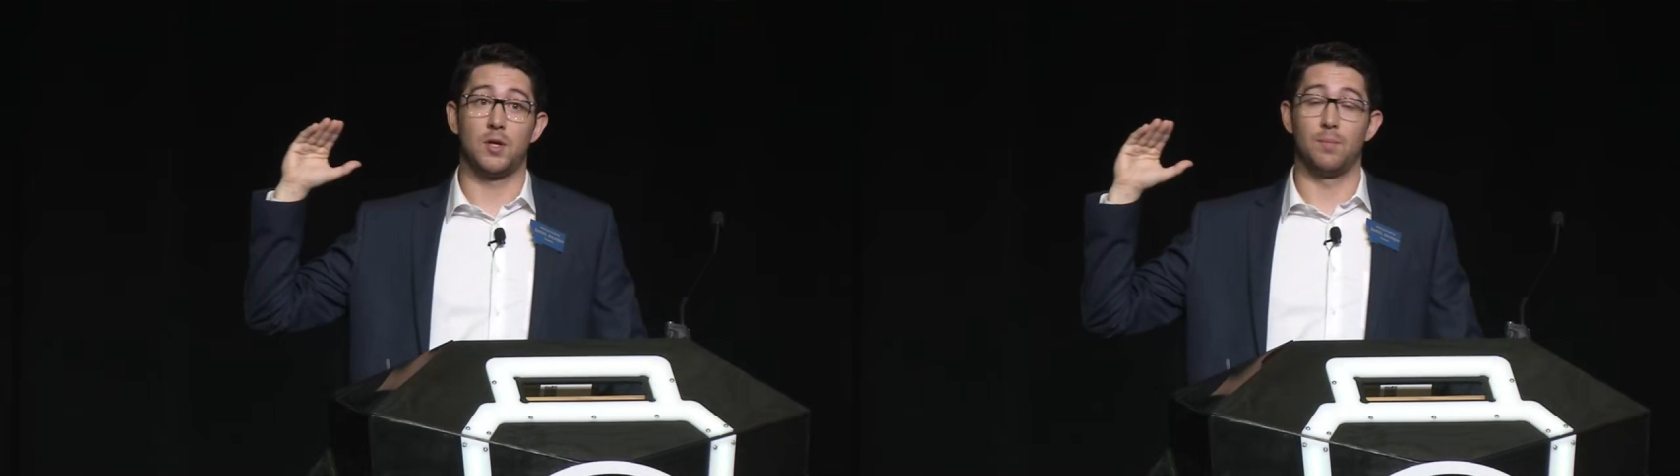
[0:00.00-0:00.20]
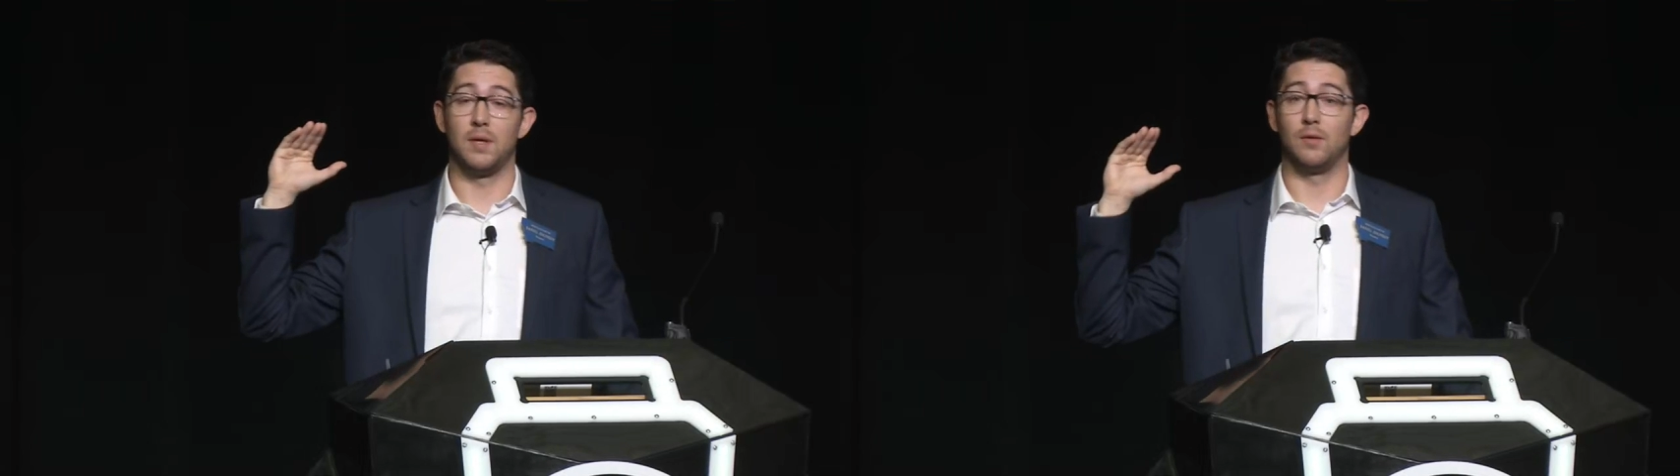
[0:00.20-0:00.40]
you
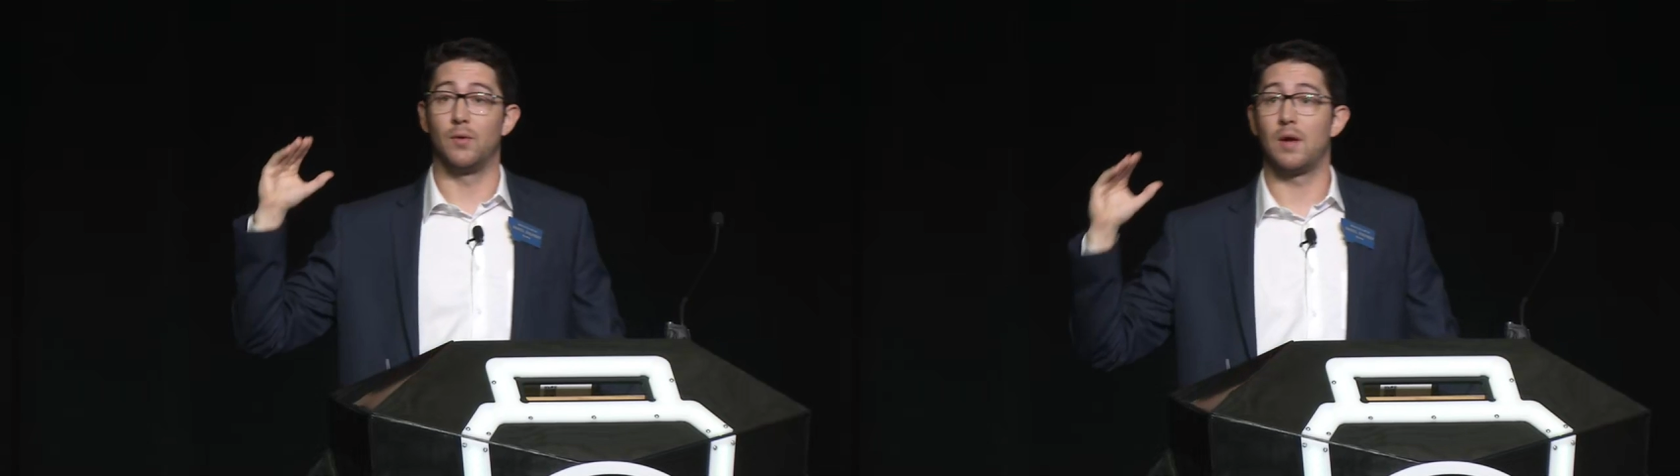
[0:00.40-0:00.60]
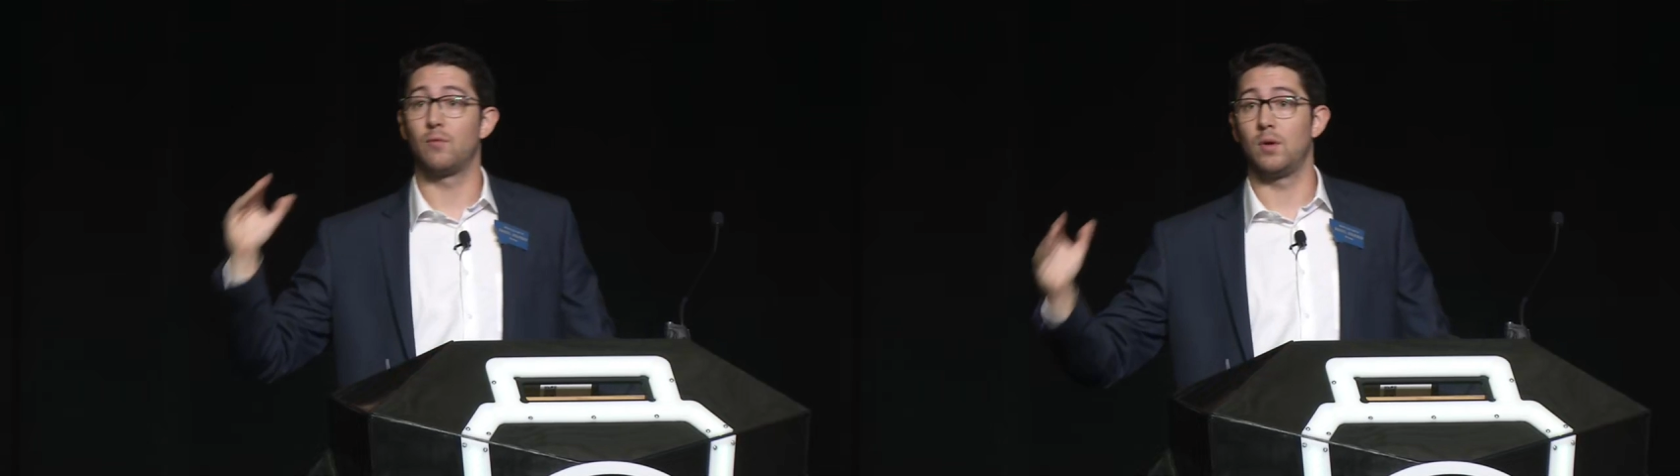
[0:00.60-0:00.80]
could be
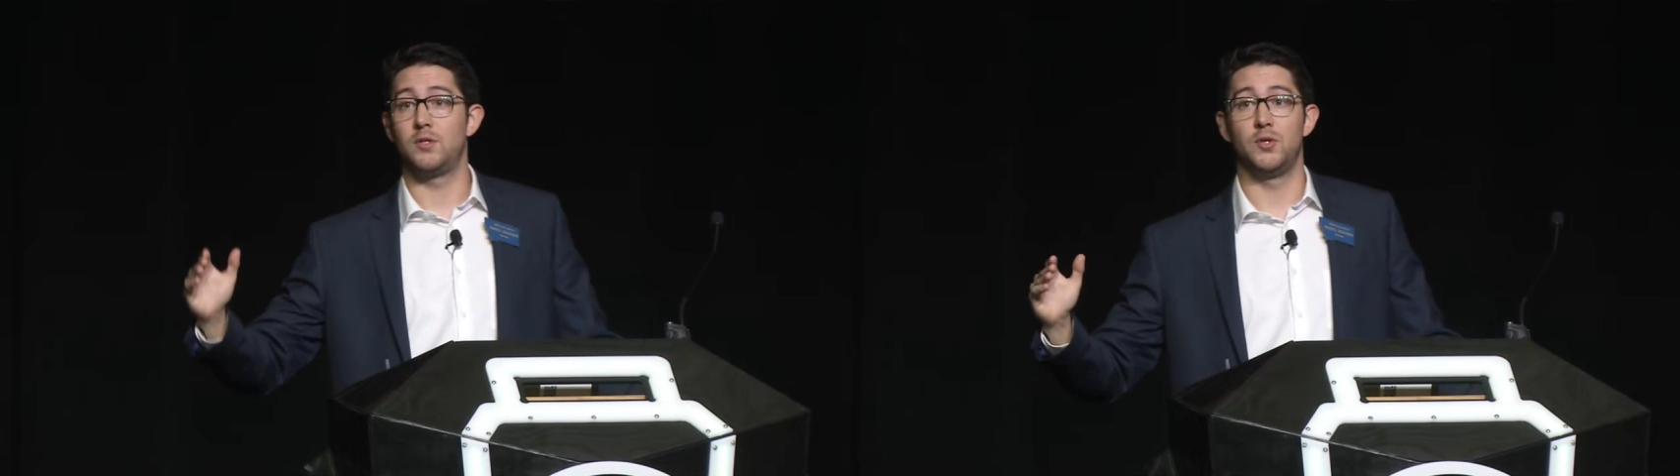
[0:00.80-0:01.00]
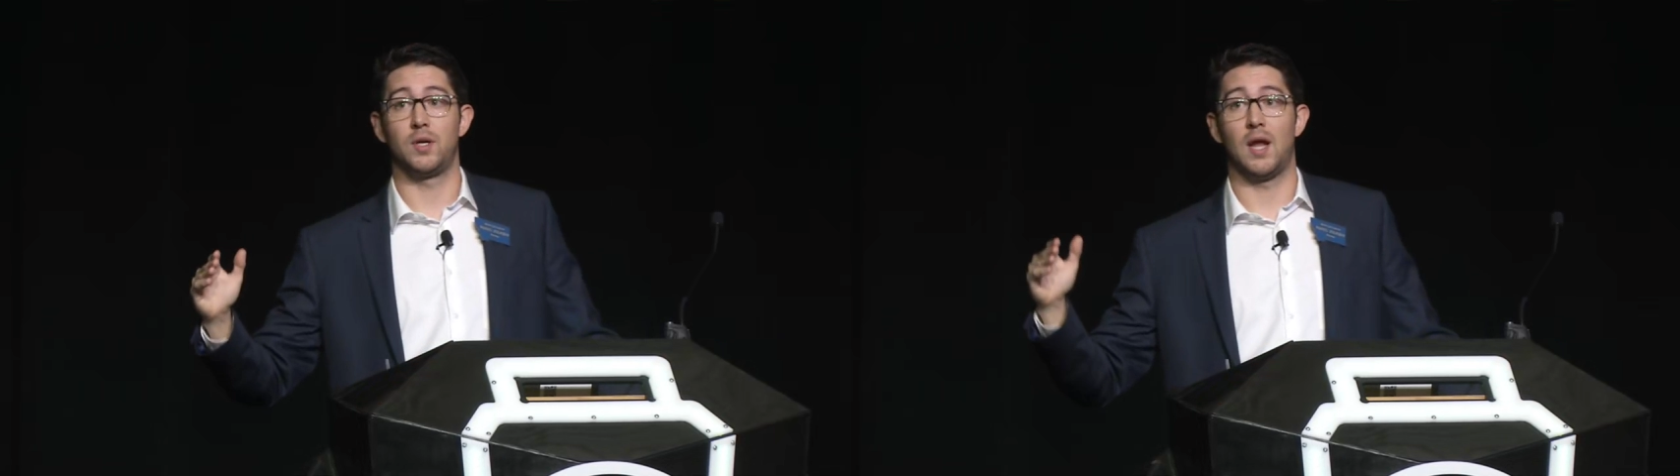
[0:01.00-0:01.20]

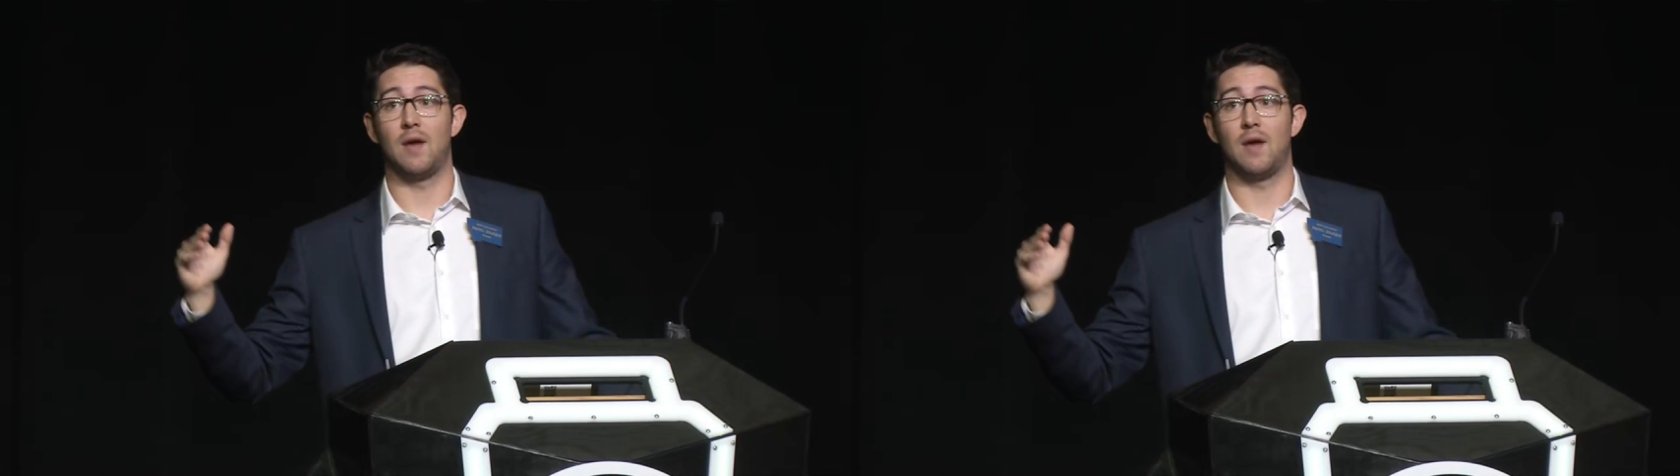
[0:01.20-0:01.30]
leverage, you could